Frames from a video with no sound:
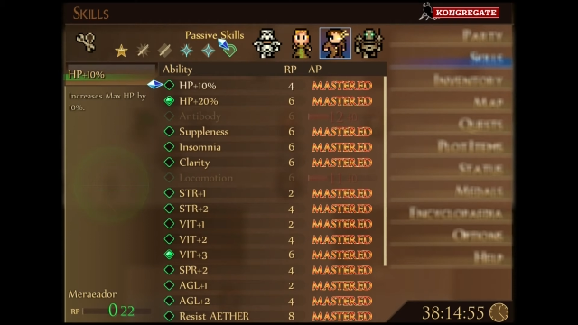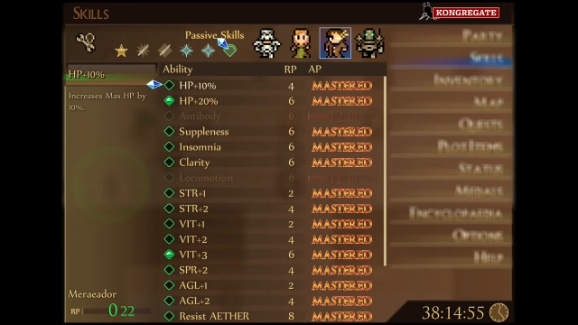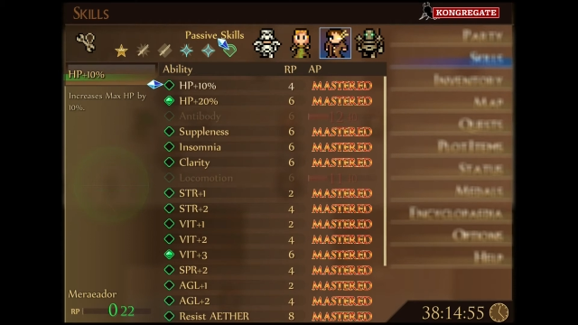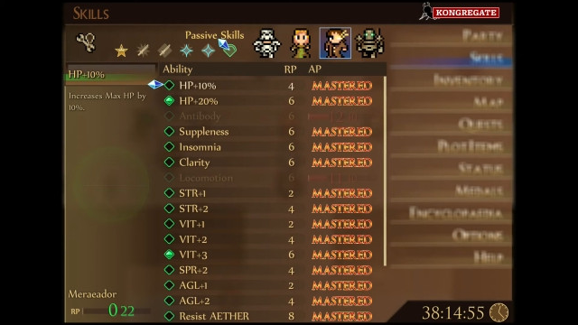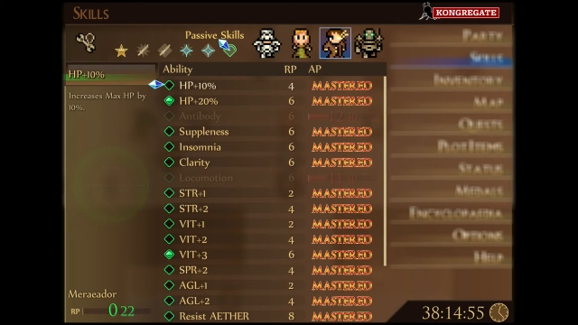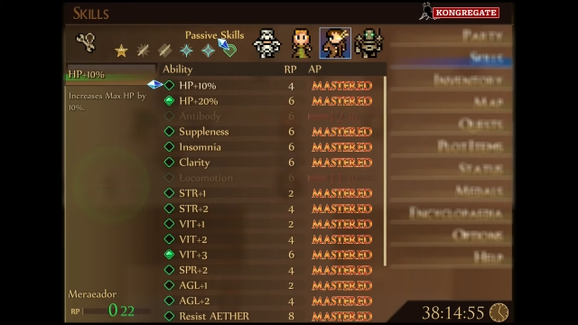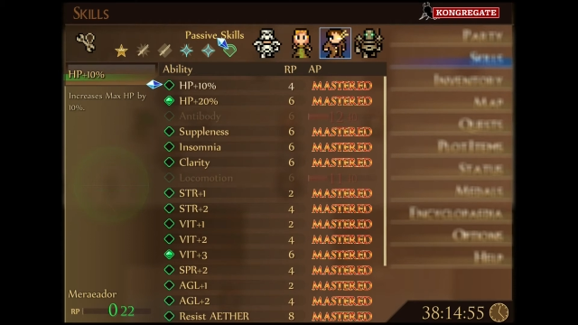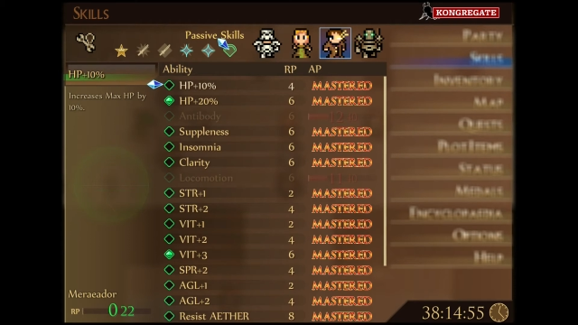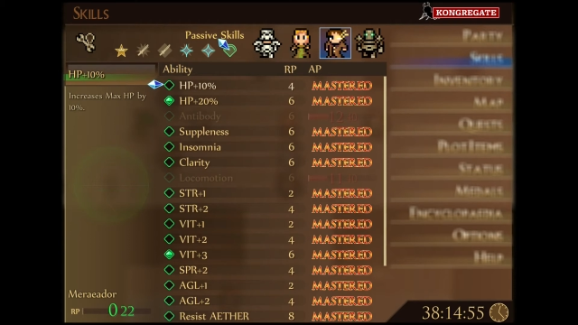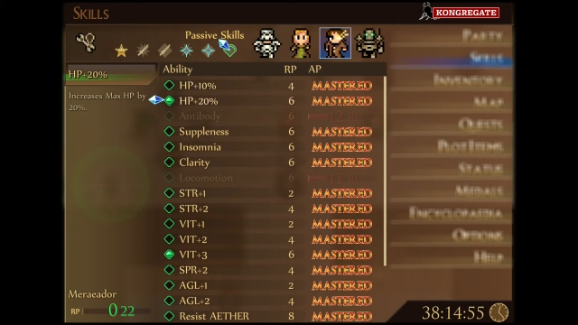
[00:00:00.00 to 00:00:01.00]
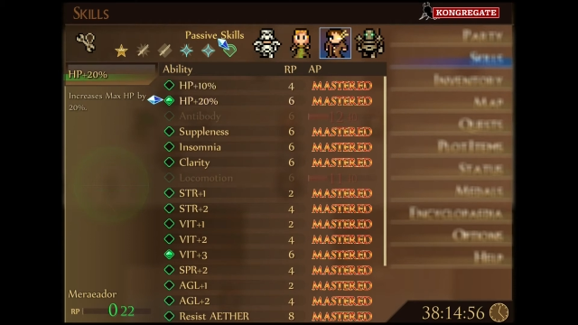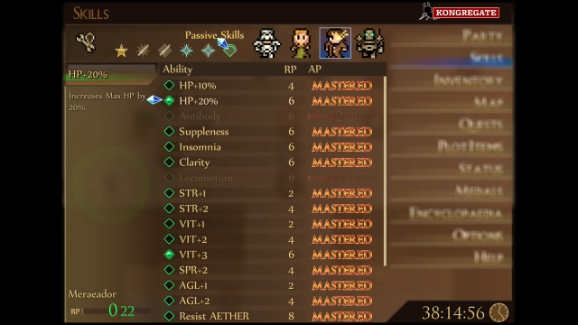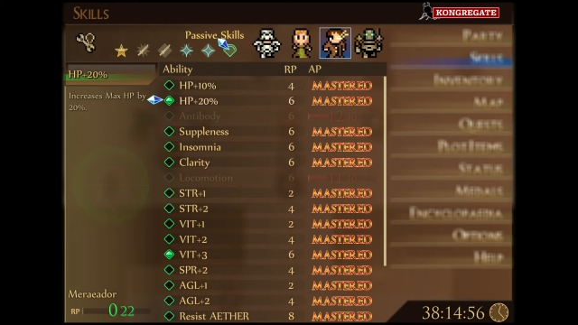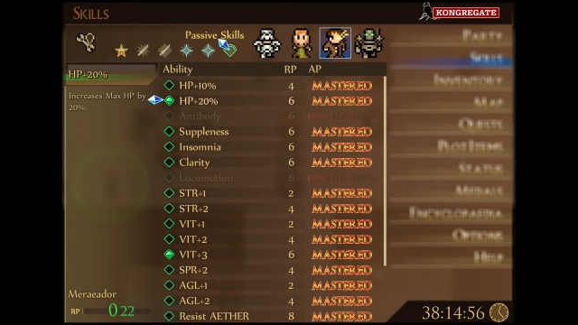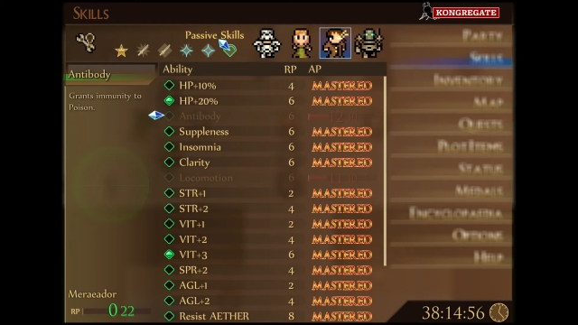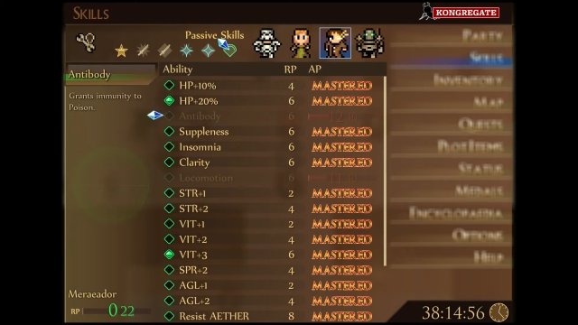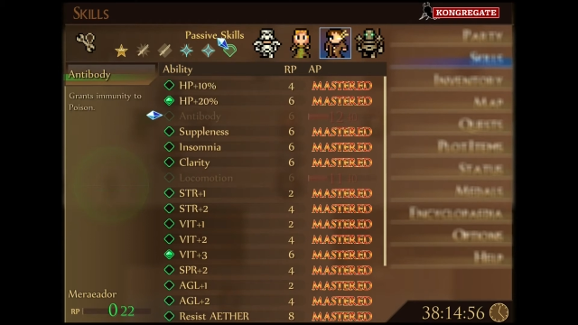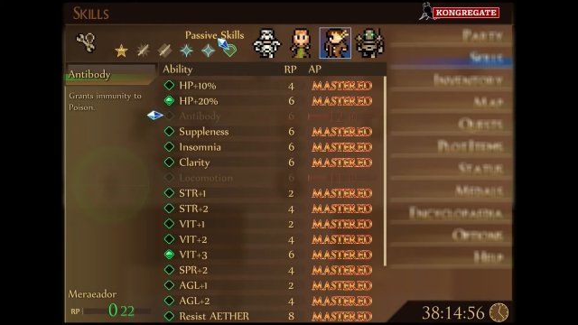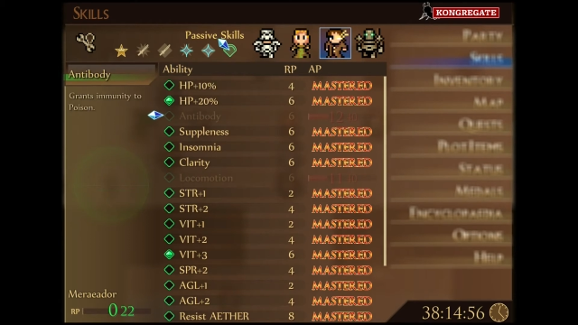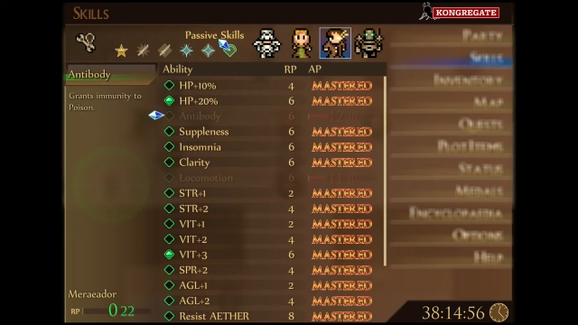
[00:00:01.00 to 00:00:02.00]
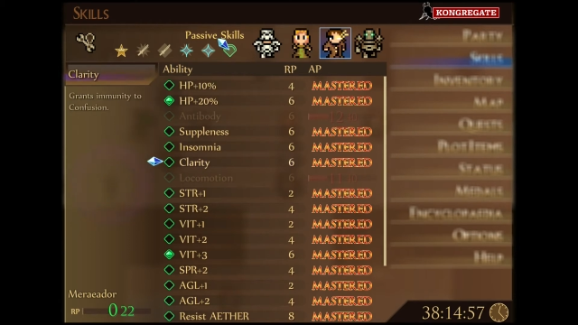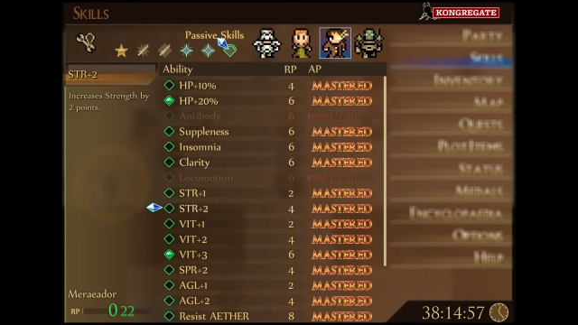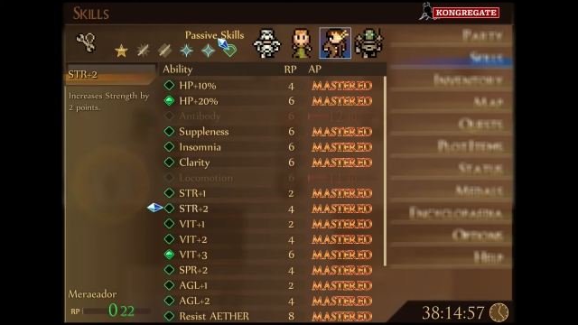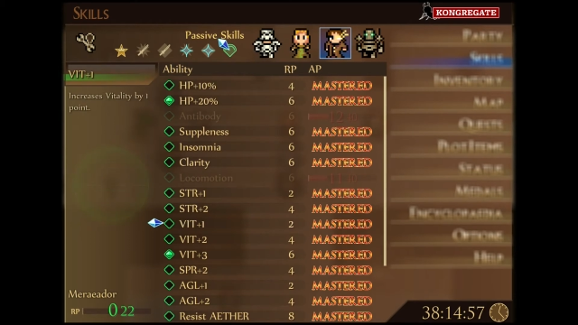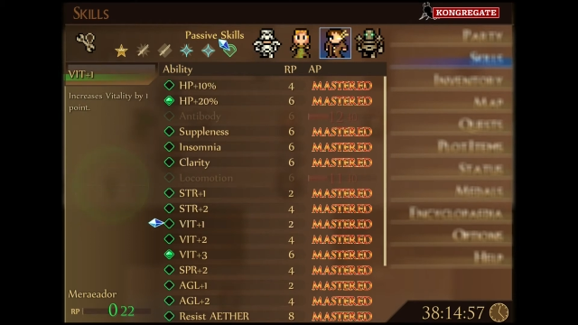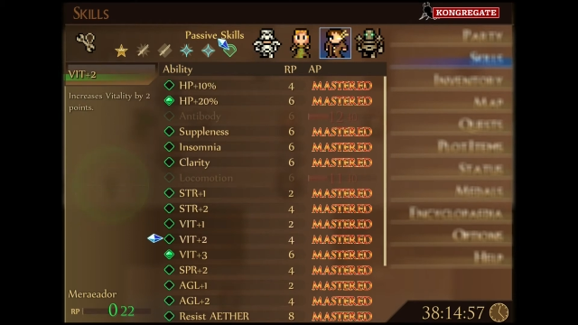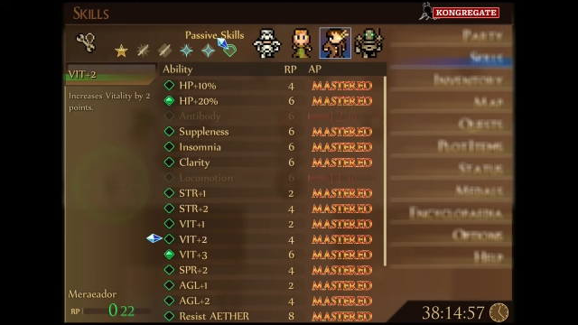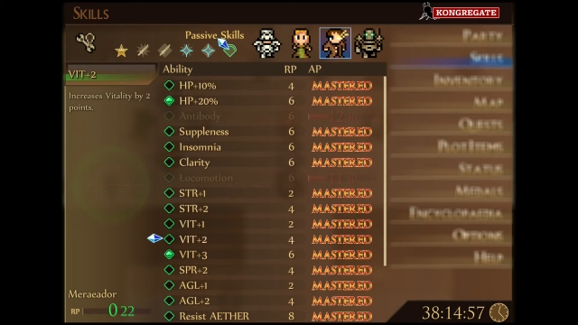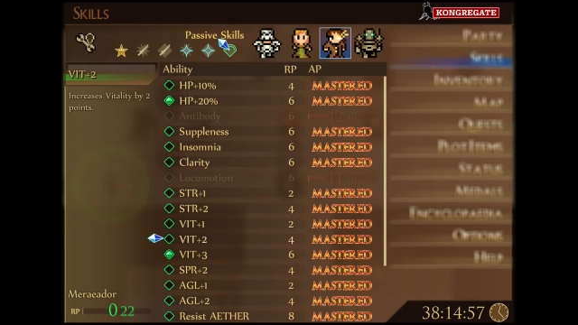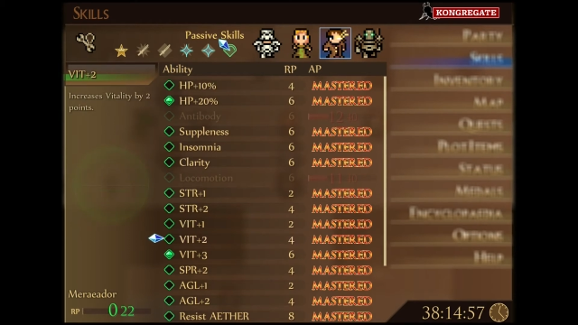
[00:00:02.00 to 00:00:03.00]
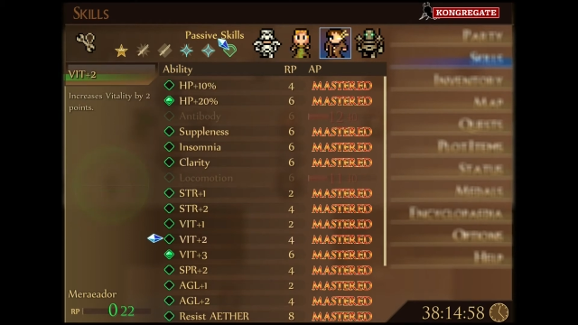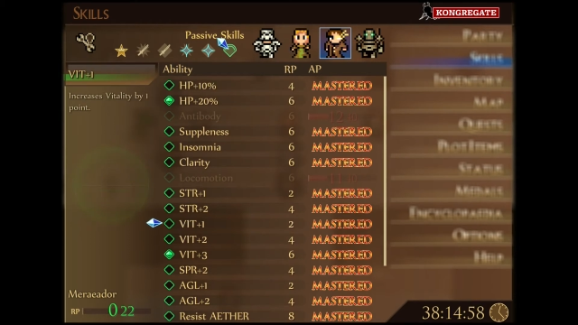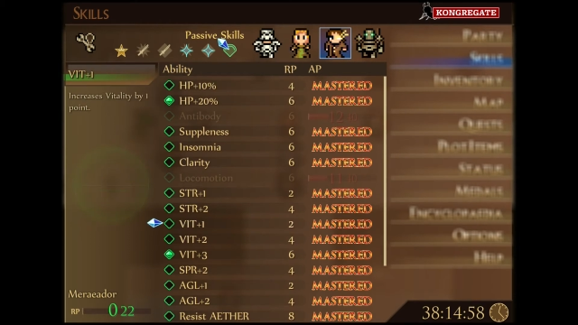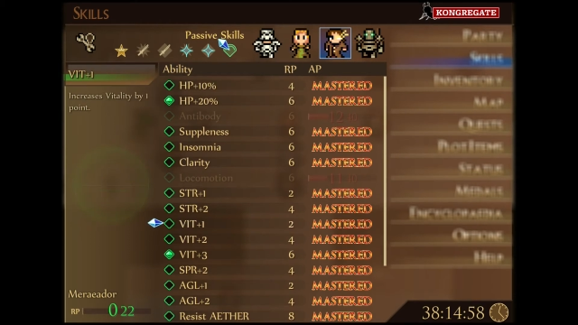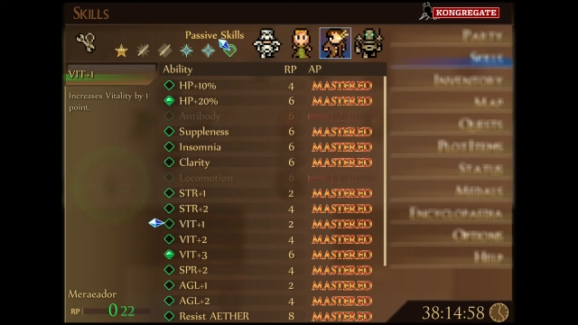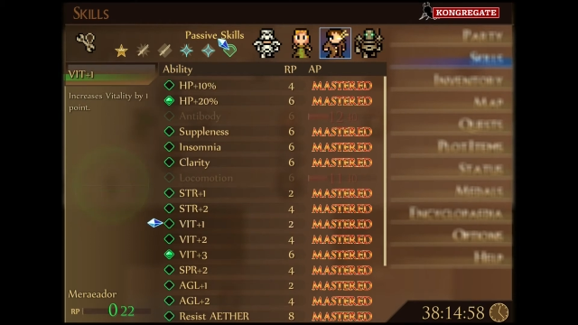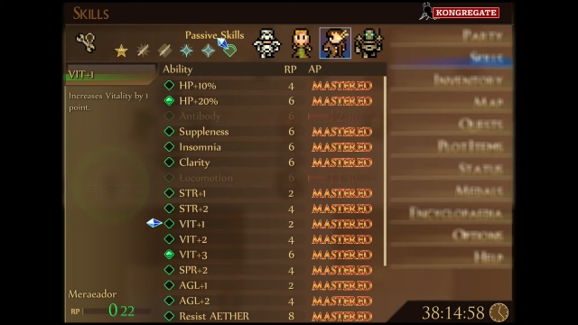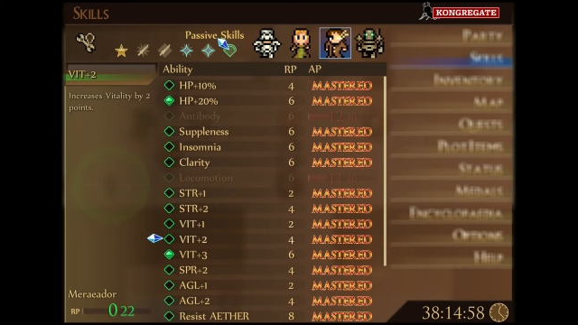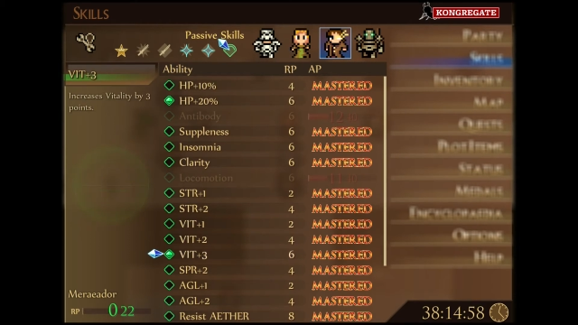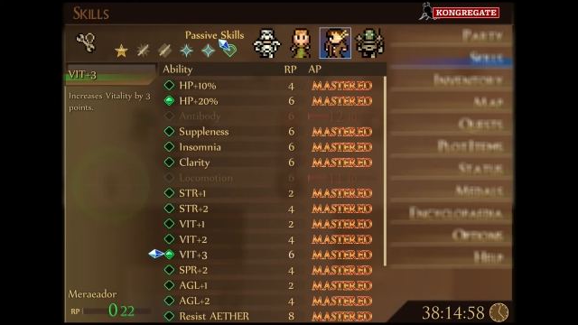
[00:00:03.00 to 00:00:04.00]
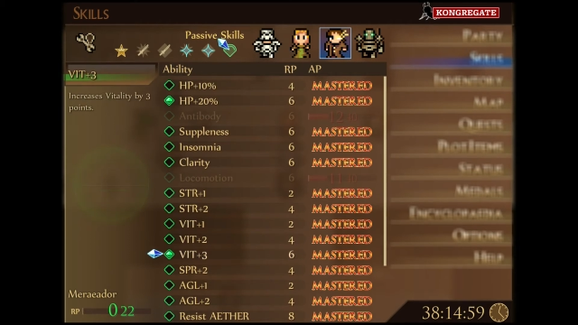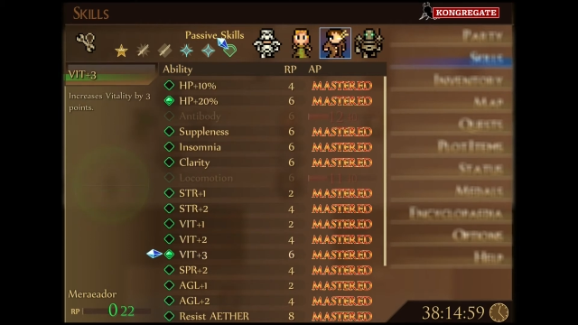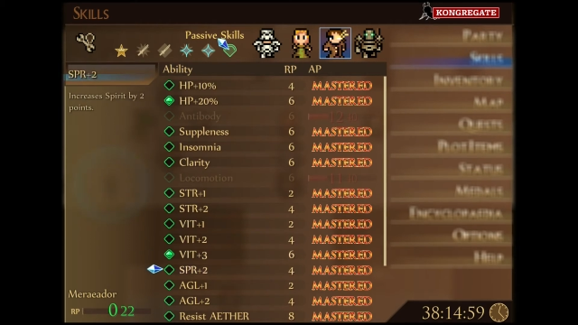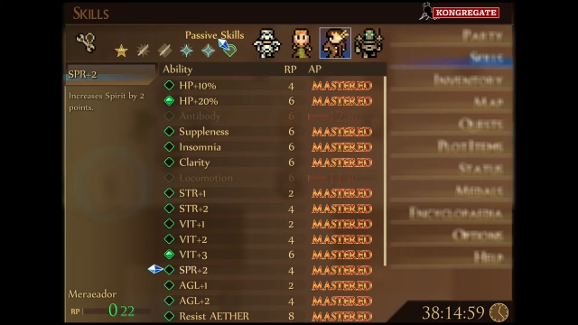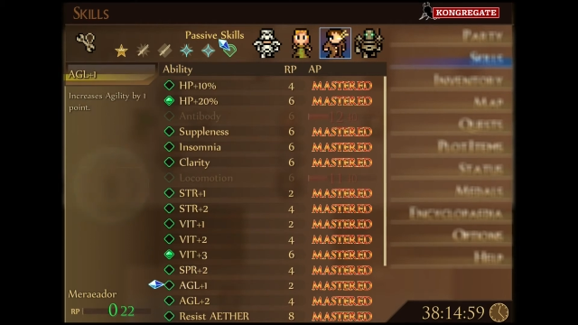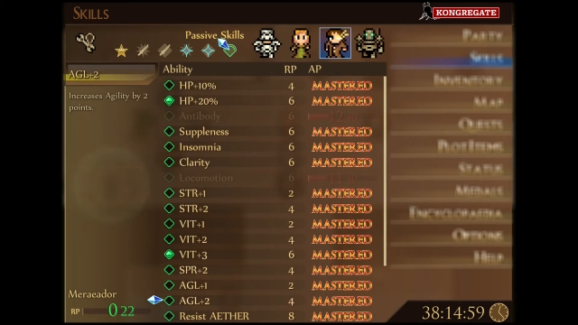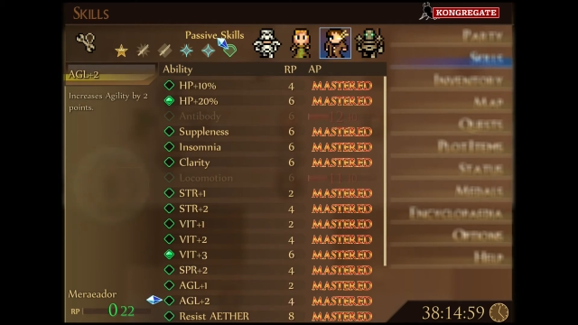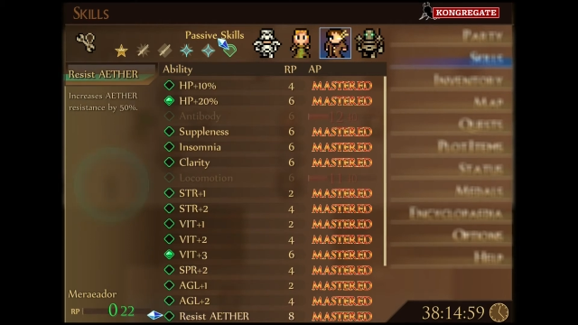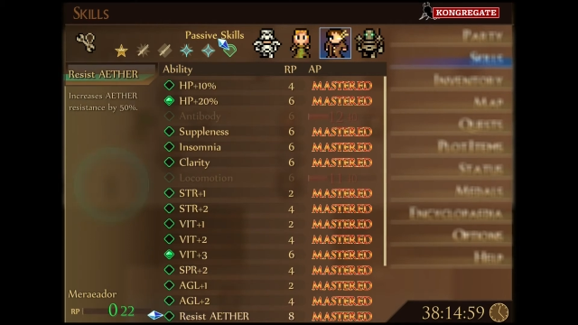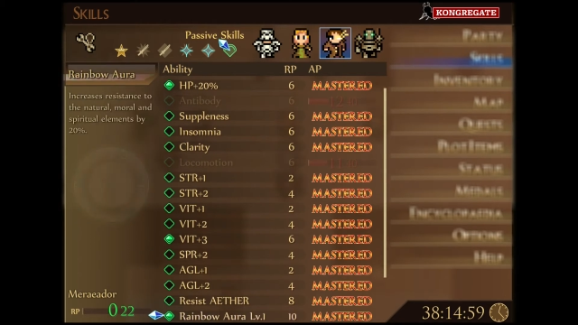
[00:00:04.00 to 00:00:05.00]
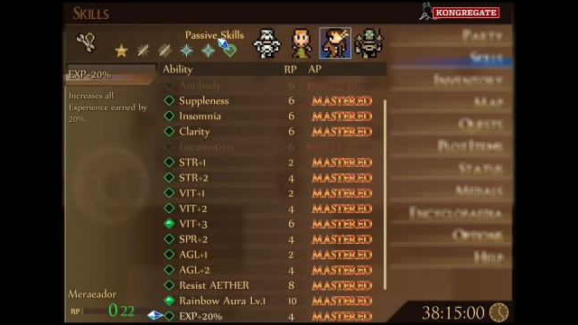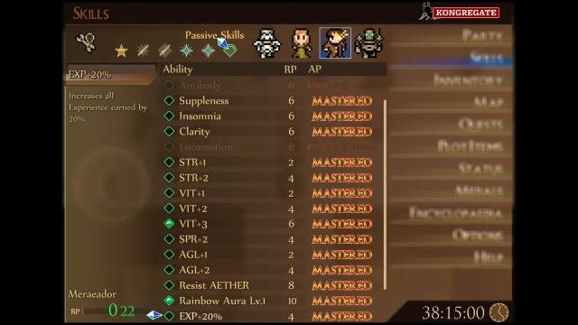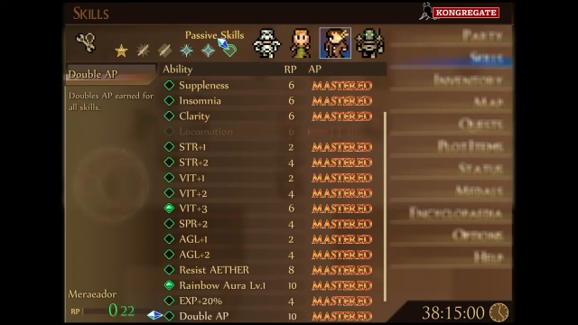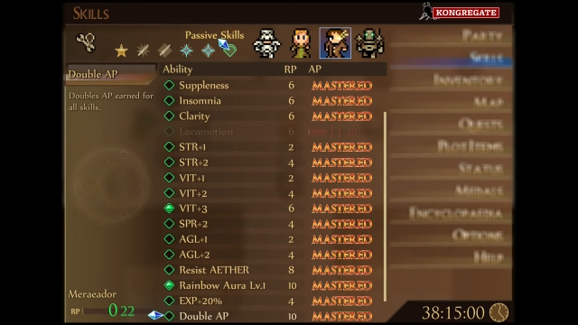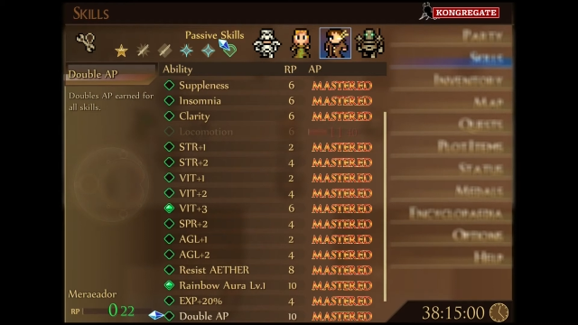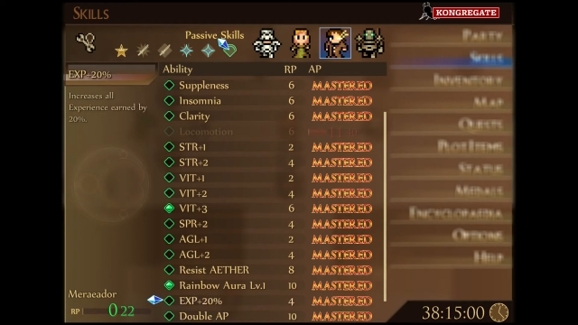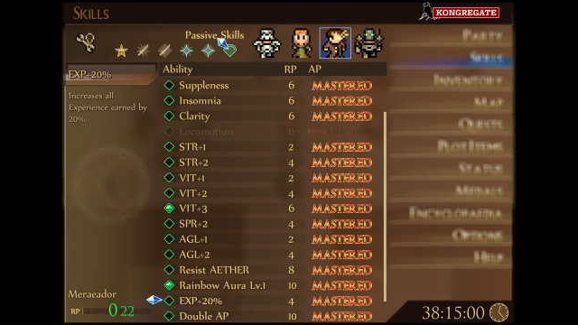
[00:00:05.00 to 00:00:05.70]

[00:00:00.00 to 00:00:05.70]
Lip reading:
No face is visible, so there are no lips to read.